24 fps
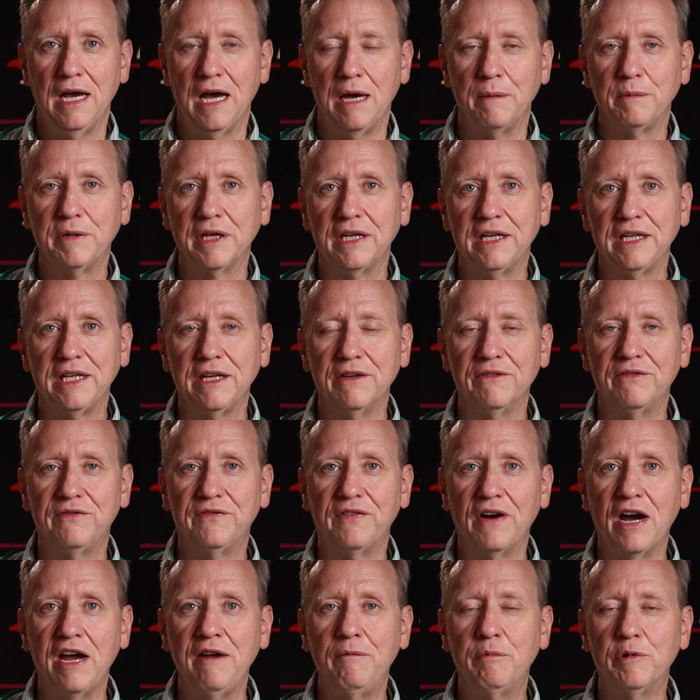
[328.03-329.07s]
I'm going to give
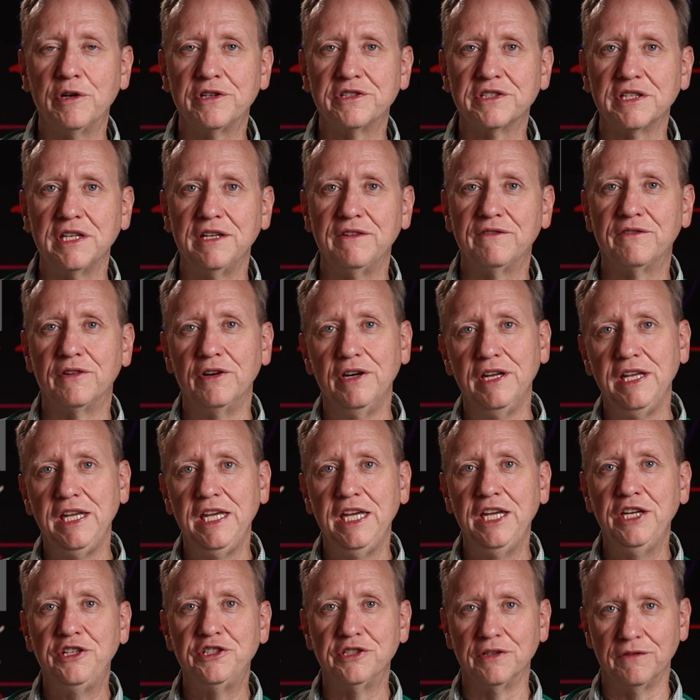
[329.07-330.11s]
5% for
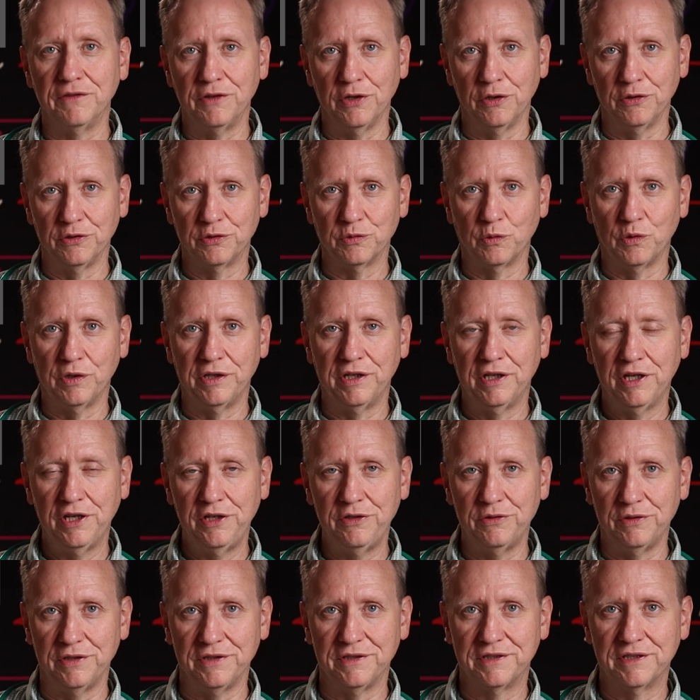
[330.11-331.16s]
each of those
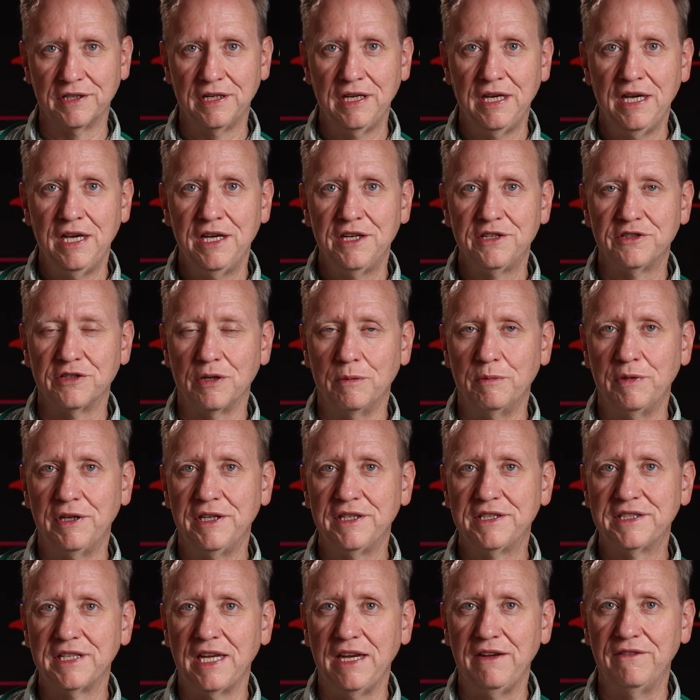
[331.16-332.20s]
100s. So I'm going
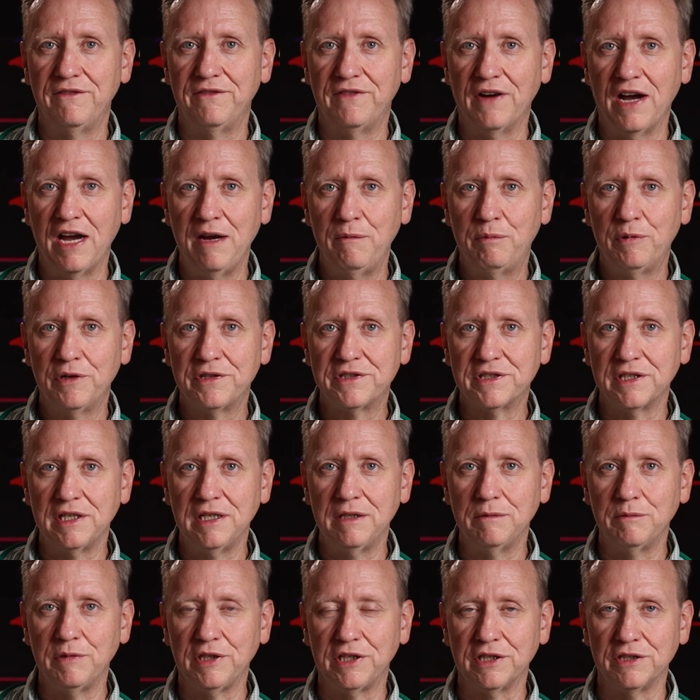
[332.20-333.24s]
to say
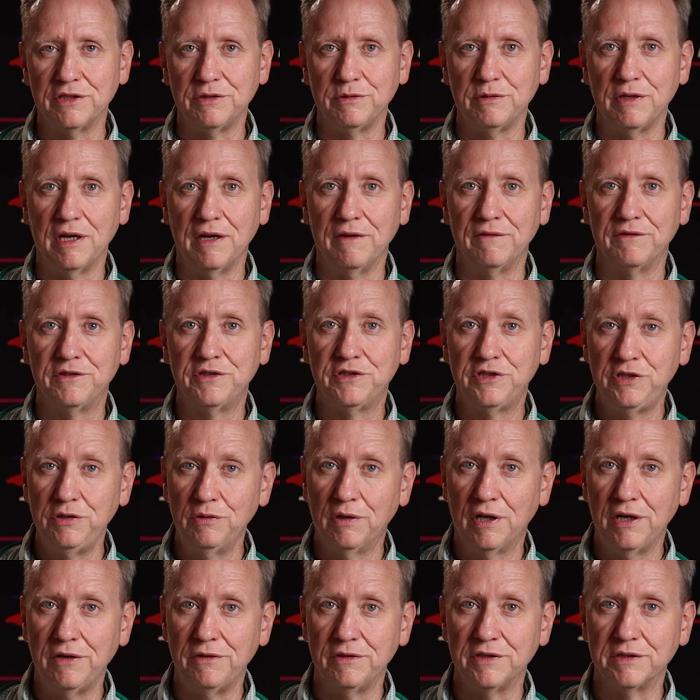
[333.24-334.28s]
5% because you have
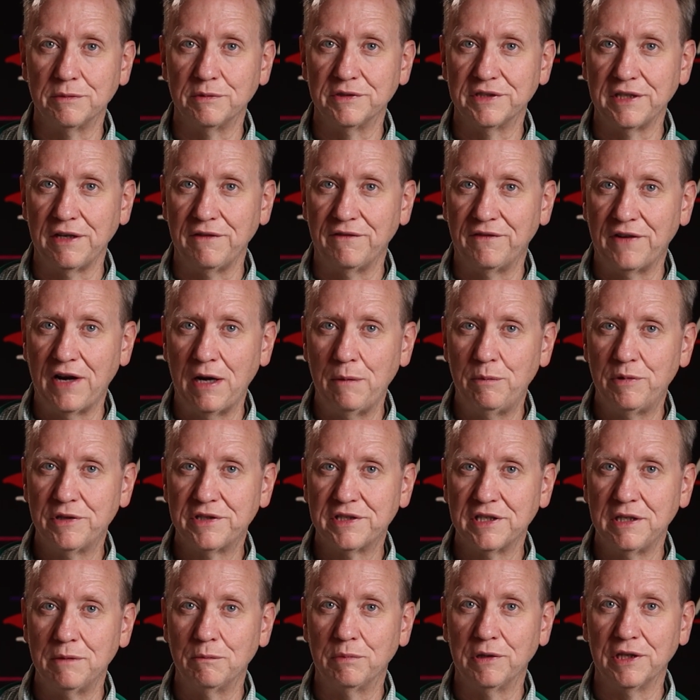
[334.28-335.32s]
200s. I'm going to say
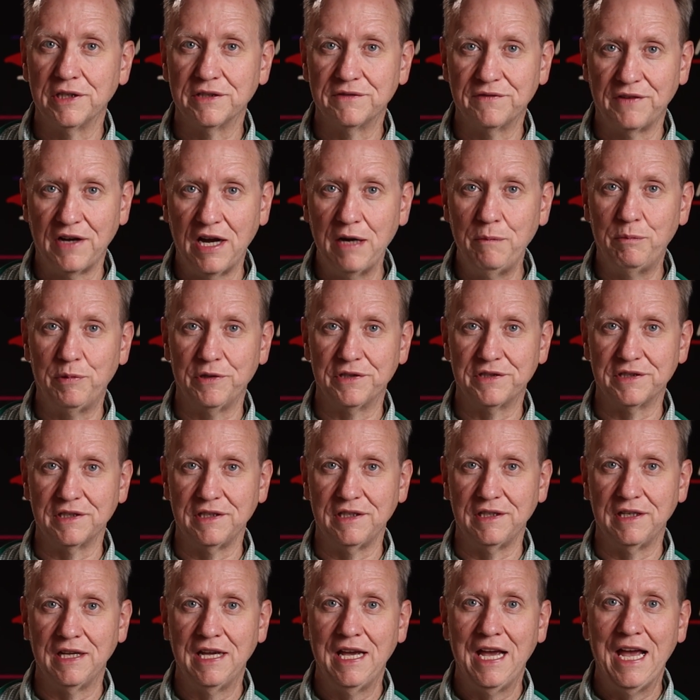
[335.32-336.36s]
5% plus
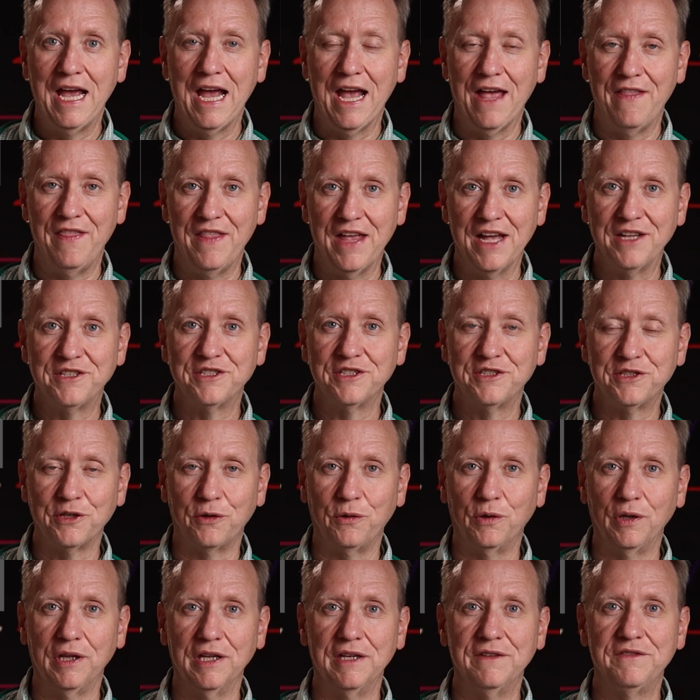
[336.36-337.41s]
5%, and that's a
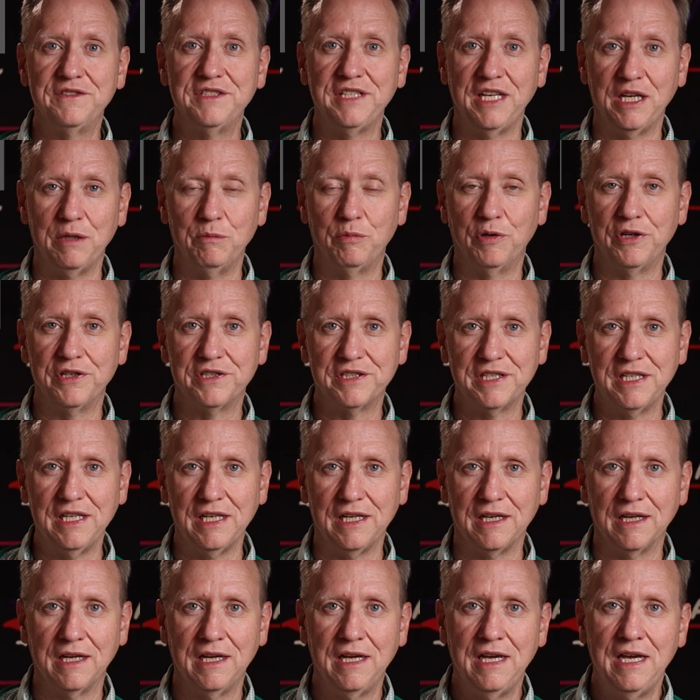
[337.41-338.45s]
total of
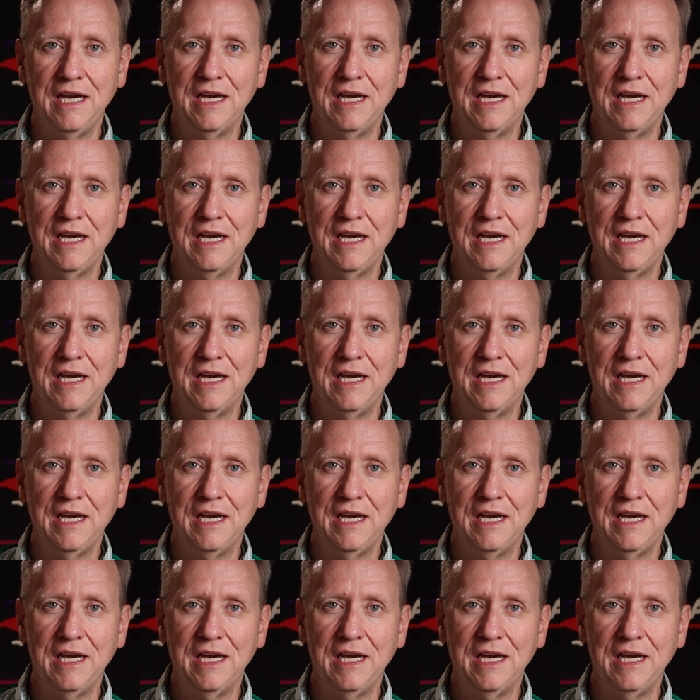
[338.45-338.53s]
10%.